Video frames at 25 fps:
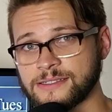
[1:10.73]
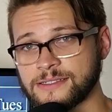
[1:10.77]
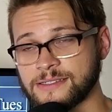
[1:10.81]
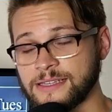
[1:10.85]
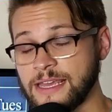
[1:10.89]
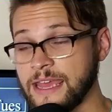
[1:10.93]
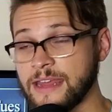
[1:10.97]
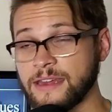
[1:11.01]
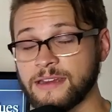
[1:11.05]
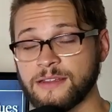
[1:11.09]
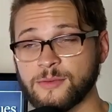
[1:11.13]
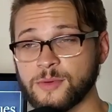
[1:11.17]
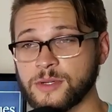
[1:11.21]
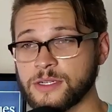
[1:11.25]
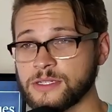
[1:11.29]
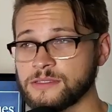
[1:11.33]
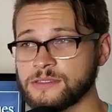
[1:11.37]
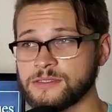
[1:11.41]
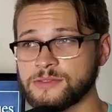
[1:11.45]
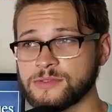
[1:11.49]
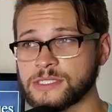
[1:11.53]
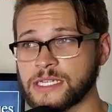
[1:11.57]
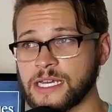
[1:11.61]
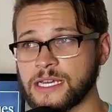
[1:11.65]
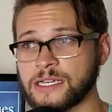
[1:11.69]
Anyone you
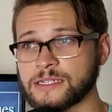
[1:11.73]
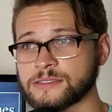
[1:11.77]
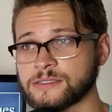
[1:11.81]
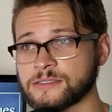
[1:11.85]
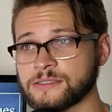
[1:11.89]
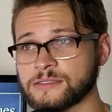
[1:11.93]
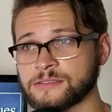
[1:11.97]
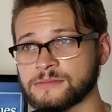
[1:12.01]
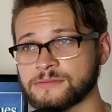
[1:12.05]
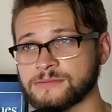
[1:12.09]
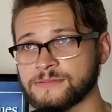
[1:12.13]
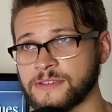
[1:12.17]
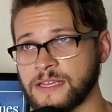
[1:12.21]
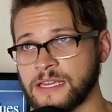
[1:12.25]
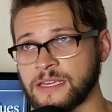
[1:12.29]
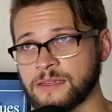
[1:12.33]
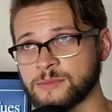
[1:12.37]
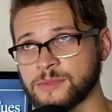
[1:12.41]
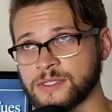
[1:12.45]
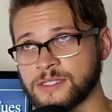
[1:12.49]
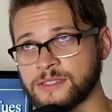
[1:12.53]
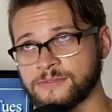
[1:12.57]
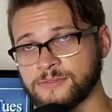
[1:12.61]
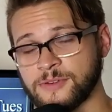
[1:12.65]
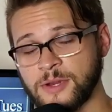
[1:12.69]
talk to,
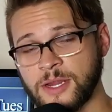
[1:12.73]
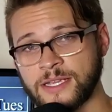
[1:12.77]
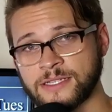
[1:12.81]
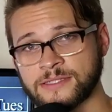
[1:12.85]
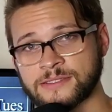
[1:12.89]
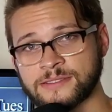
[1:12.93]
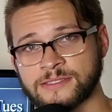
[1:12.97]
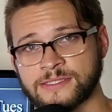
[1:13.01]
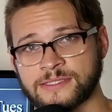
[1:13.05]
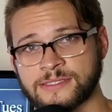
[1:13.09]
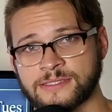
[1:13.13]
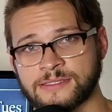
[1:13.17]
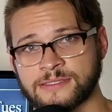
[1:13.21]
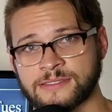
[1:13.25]
family, friends,